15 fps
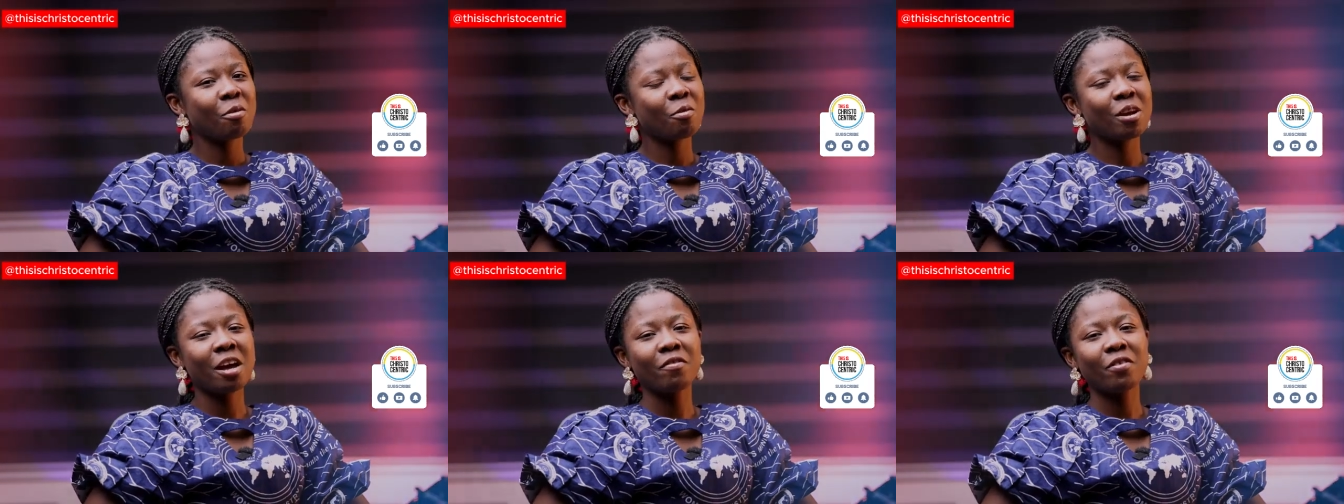
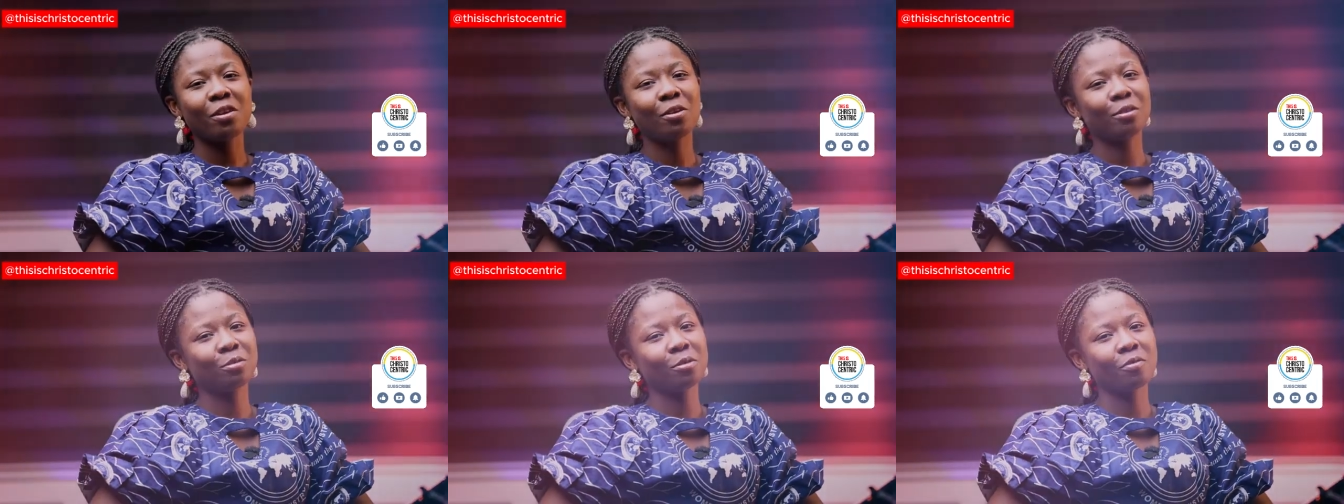We have a
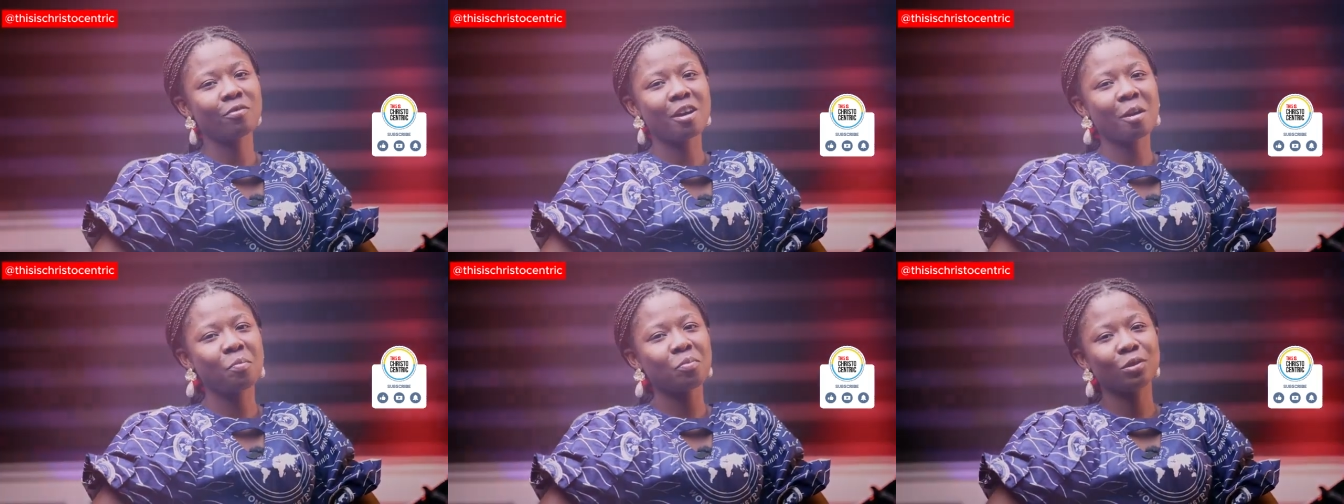lot of
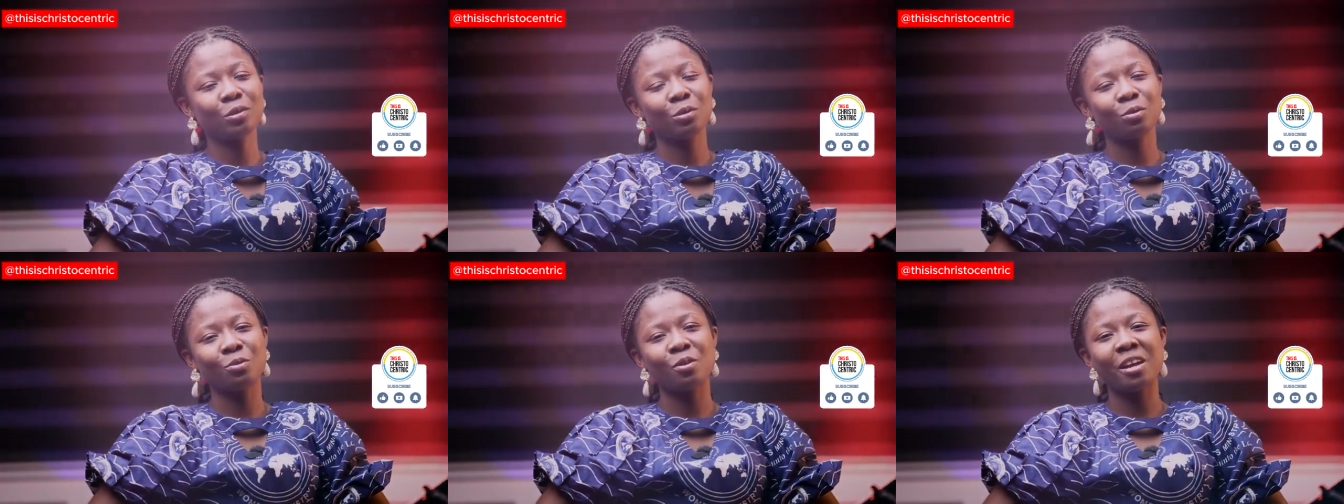
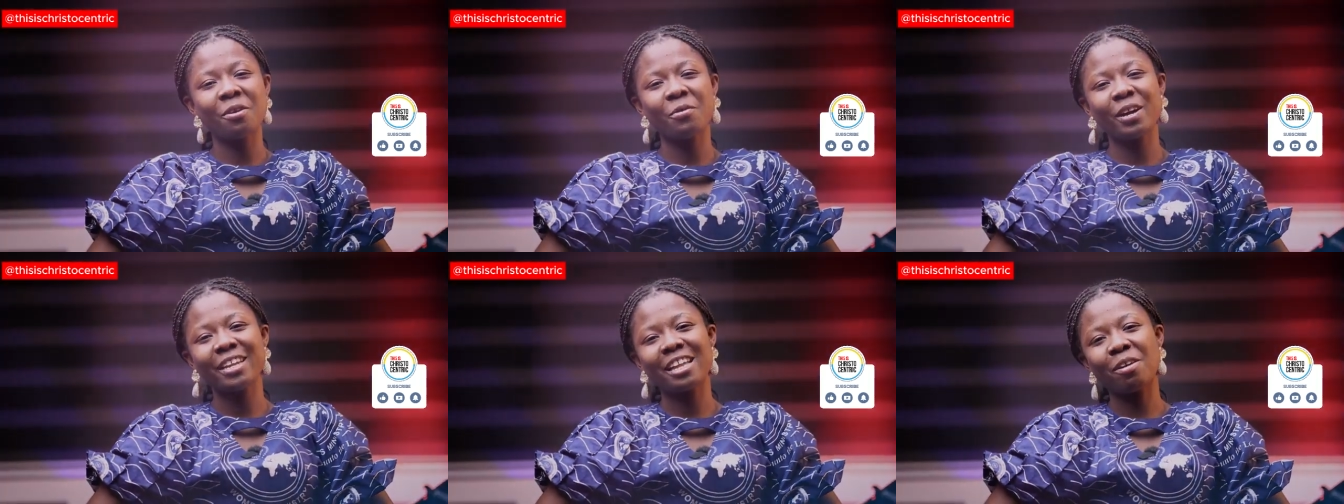Apostle
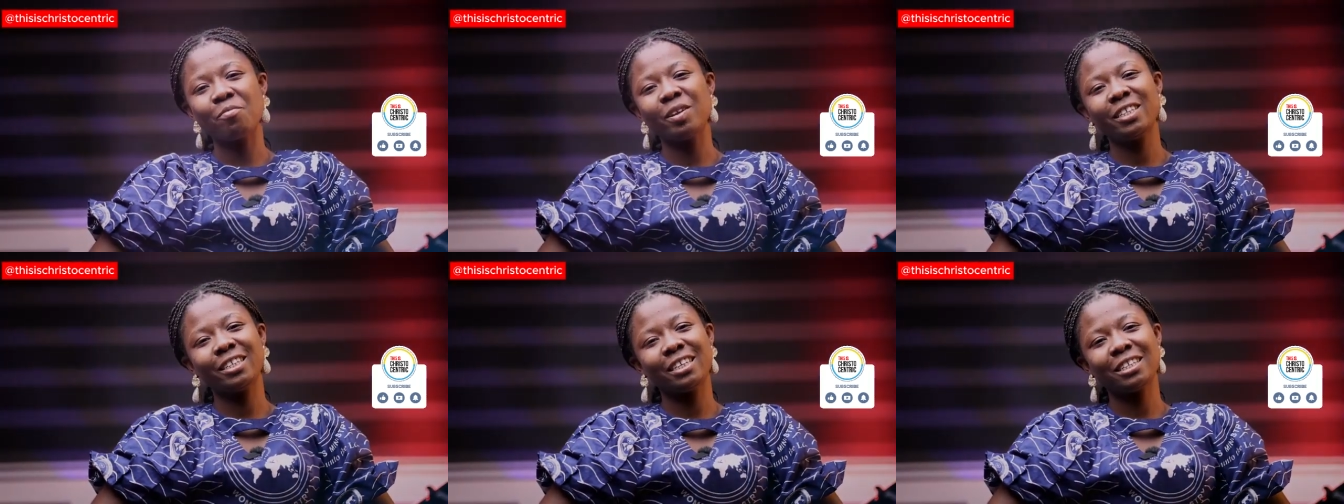Eric
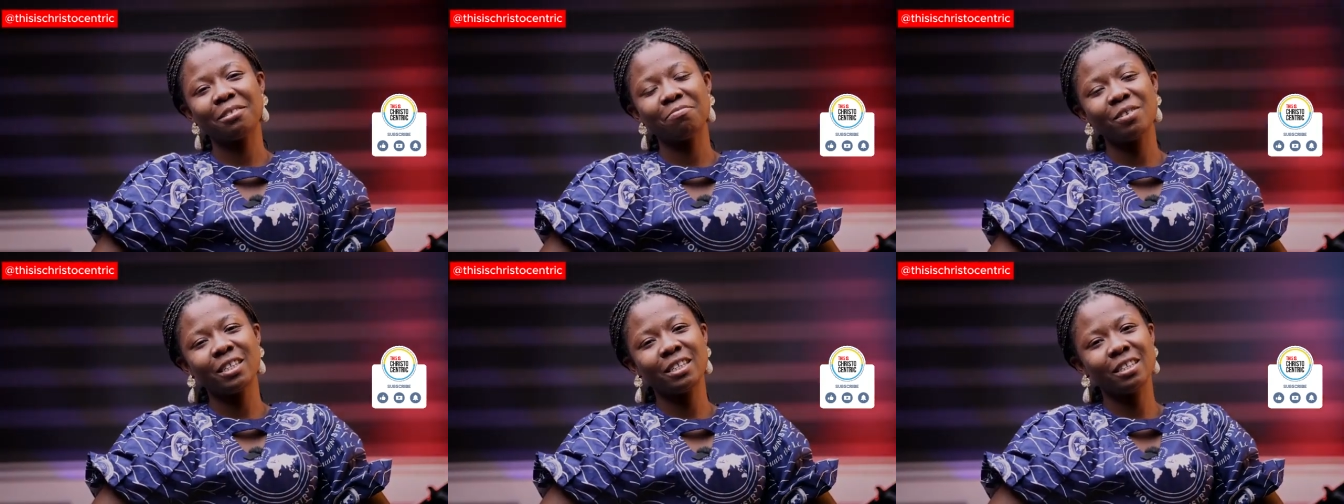
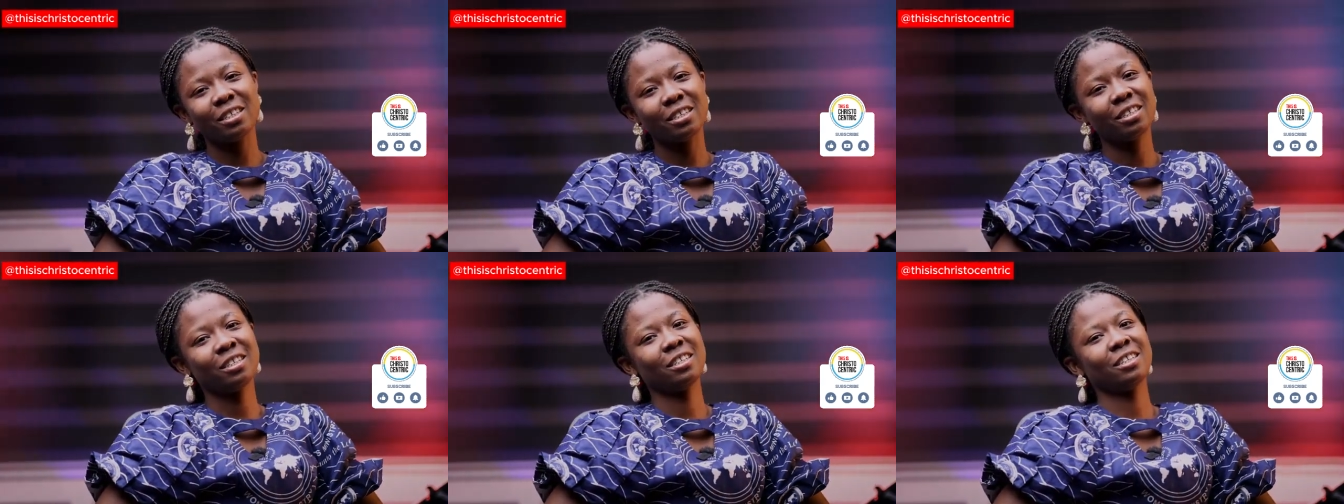Nyamekye's
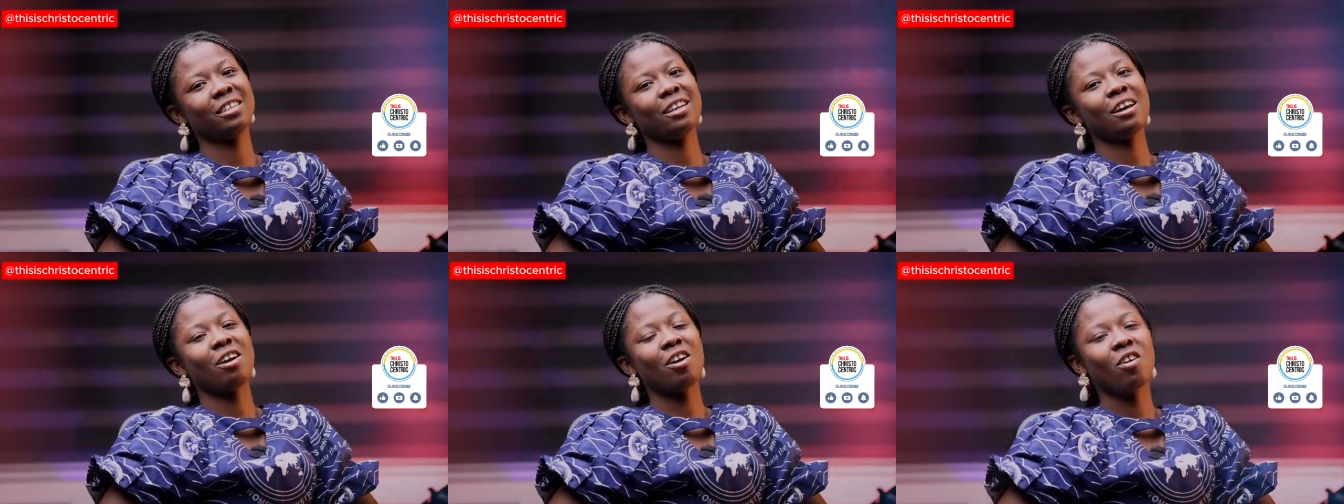message
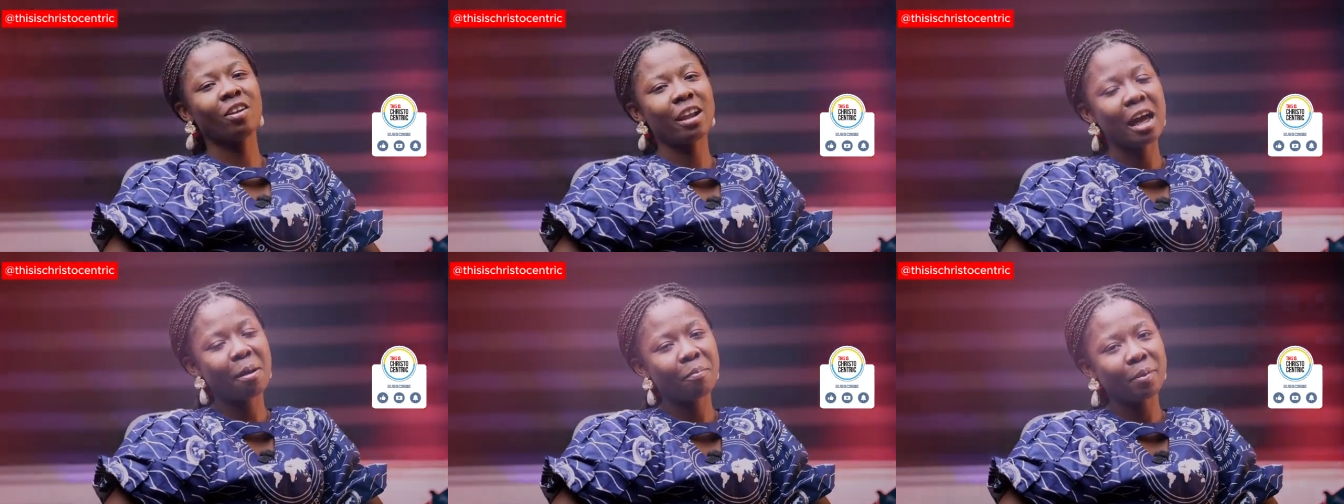
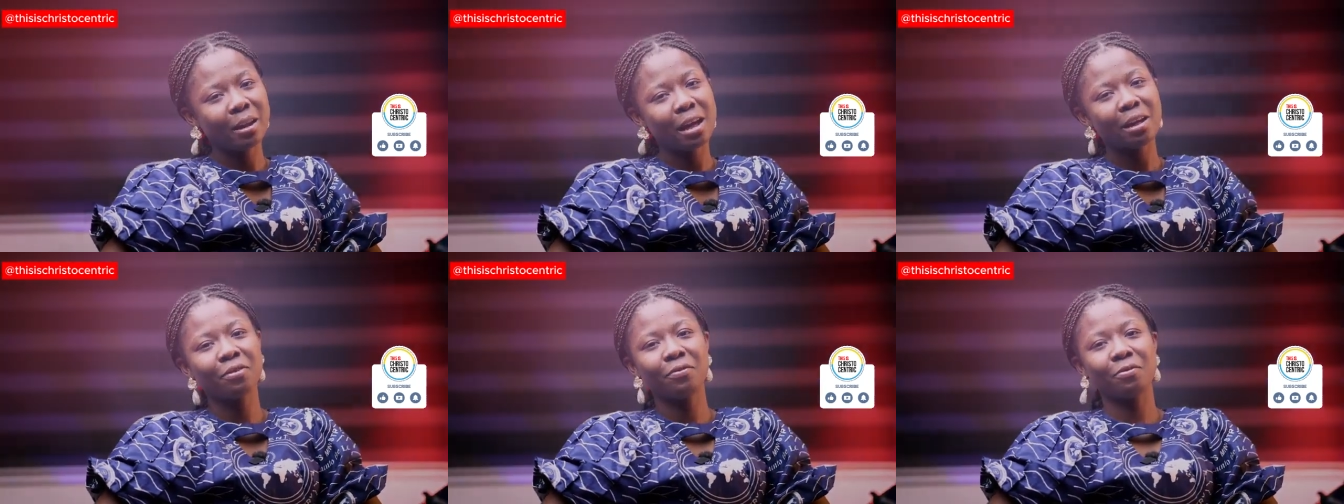on our
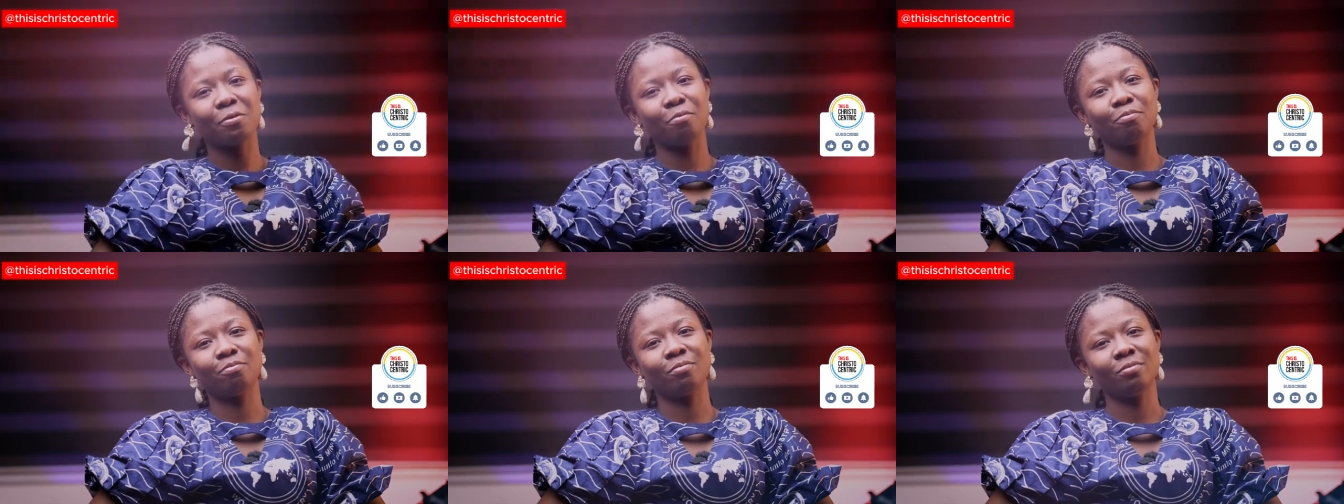
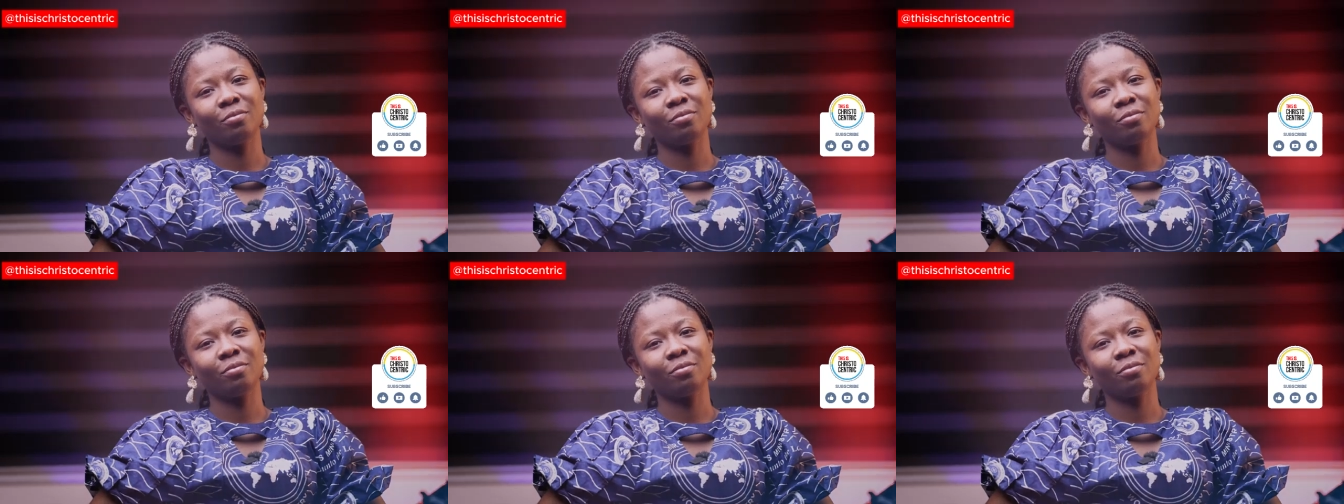platform.